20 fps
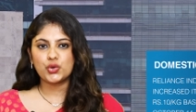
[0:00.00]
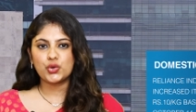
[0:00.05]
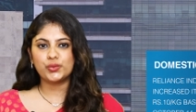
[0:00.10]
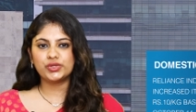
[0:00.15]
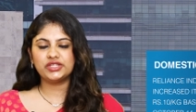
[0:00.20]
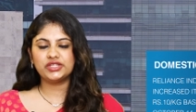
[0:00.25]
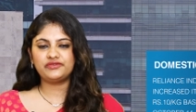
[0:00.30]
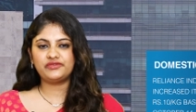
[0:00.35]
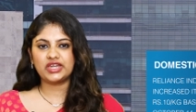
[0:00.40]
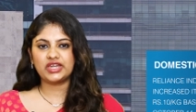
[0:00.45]

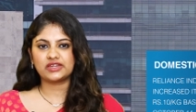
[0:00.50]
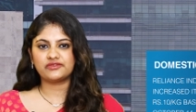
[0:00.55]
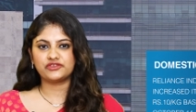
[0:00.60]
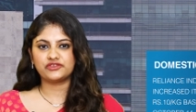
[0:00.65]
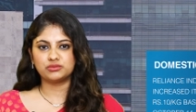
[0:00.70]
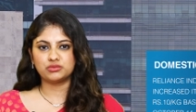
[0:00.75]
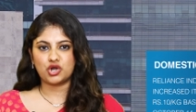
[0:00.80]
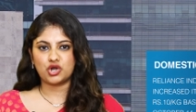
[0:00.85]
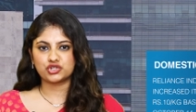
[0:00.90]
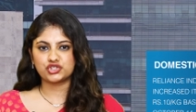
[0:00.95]
with effect
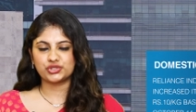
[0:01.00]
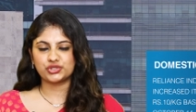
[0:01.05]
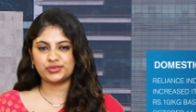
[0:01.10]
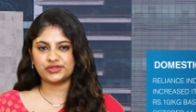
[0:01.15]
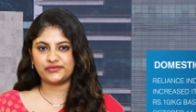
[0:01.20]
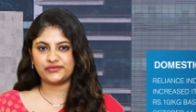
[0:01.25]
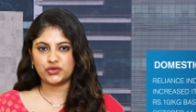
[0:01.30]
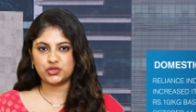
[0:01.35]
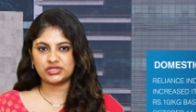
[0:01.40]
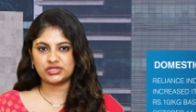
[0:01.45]
from
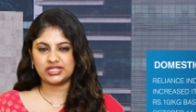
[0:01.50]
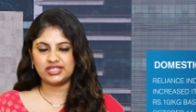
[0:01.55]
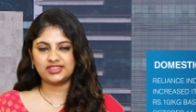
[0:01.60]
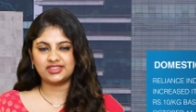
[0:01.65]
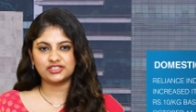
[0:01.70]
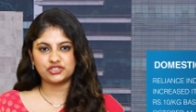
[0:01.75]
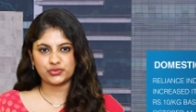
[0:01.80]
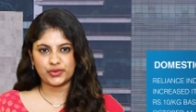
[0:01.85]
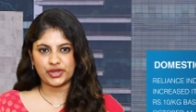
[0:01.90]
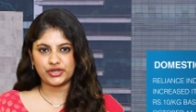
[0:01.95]
October 14,
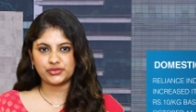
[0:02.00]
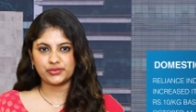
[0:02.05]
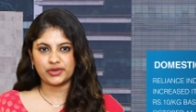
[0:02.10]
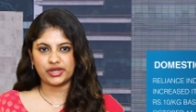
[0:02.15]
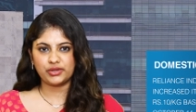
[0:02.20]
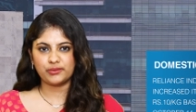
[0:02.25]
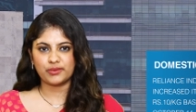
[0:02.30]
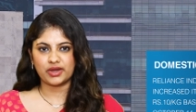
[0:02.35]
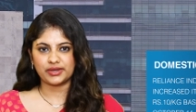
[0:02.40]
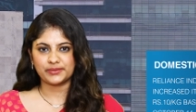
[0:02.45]

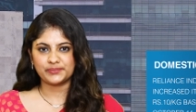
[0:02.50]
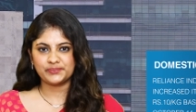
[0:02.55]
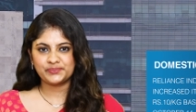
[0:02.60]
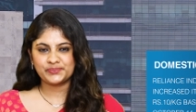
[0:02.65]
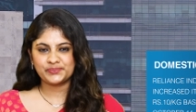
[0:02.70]
2021.